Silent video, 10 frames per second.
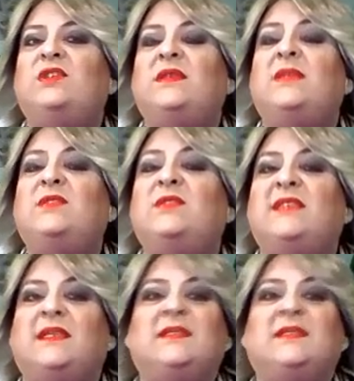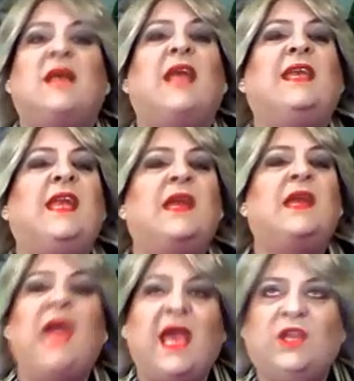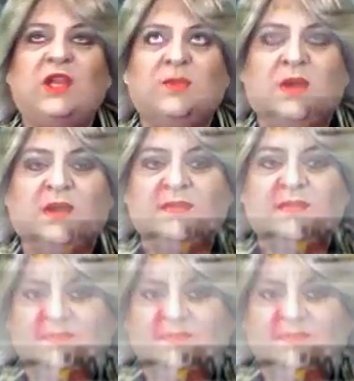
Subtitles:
Number 6, IKEA hack your bar.